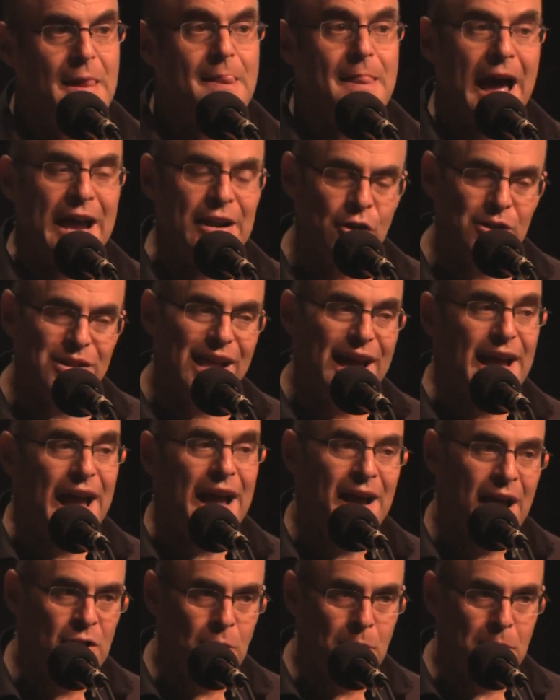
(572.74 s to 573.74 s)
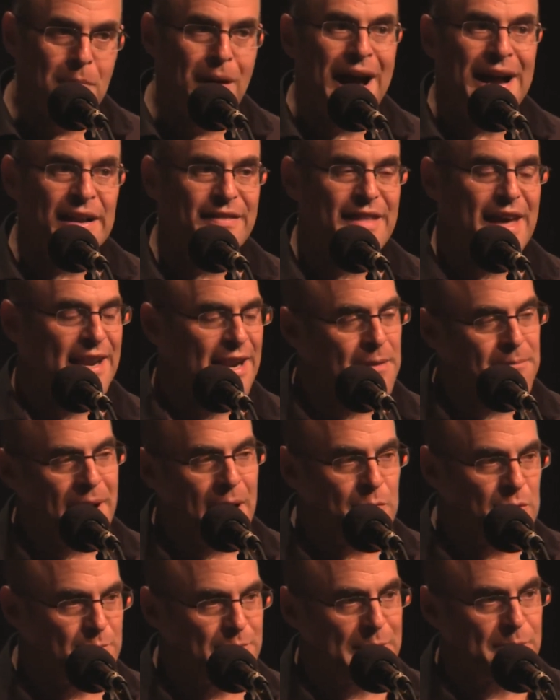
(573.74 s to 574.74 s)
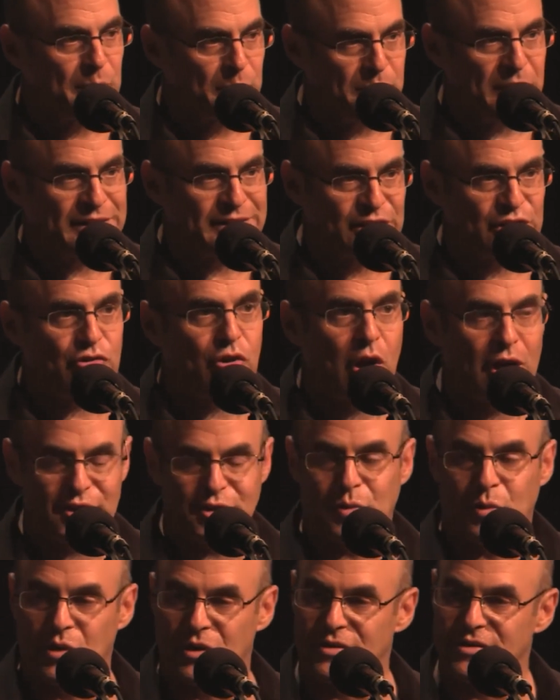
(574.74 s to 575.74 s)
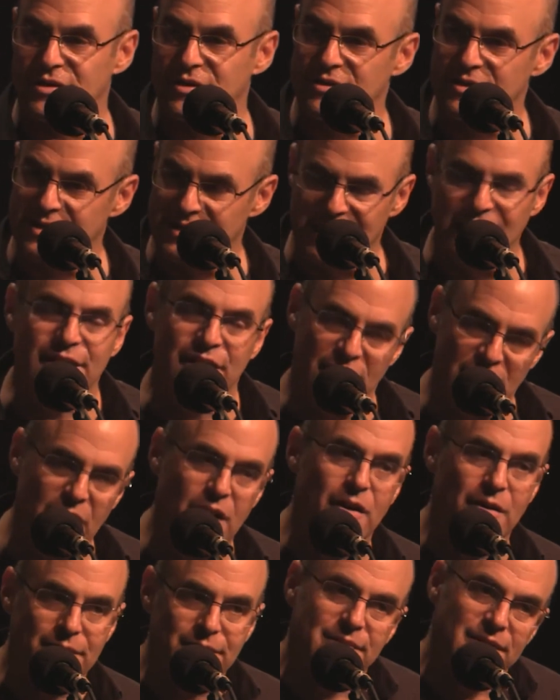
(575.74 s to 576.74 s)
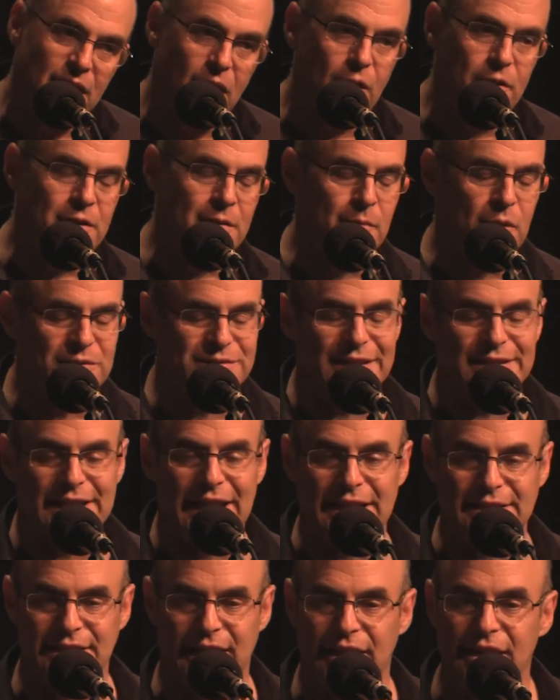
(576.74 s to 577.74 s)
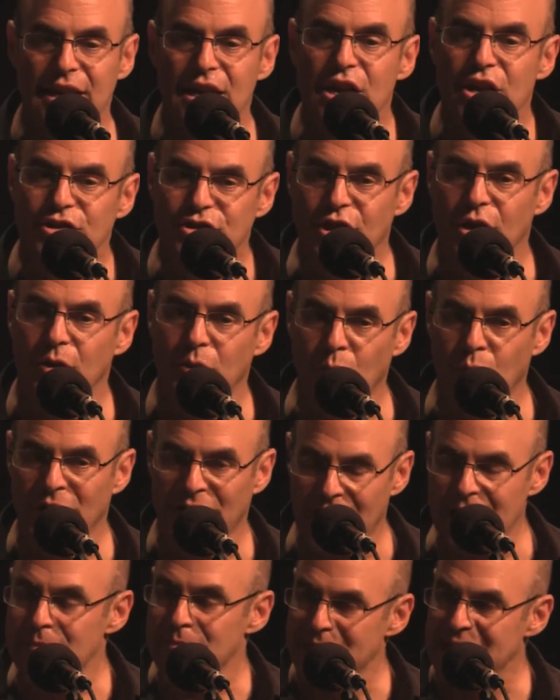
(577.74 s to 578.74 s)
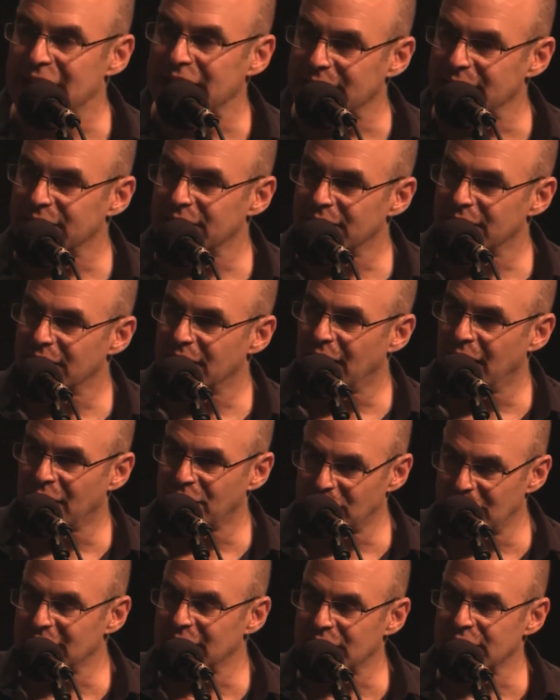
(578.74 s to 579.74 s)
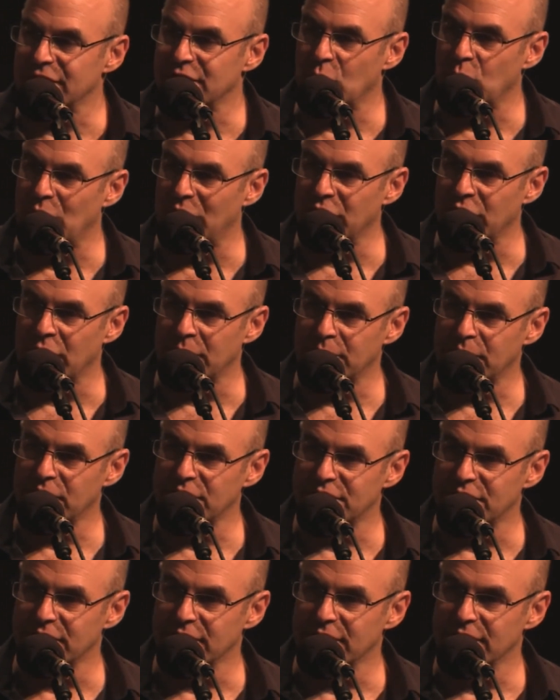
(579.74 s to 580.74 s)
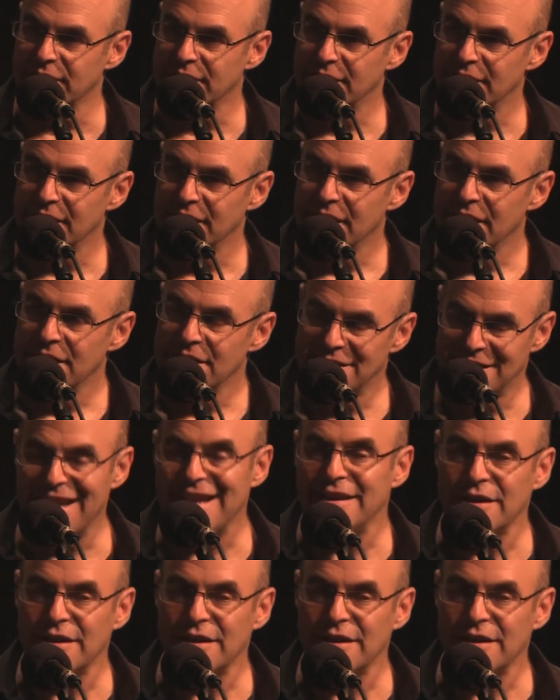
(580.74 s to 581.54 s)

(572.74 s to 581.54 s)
I don't mind that. I mind when people bring the crosswords because it's like, harder multitasking. So when I meet a relatively well-known person, they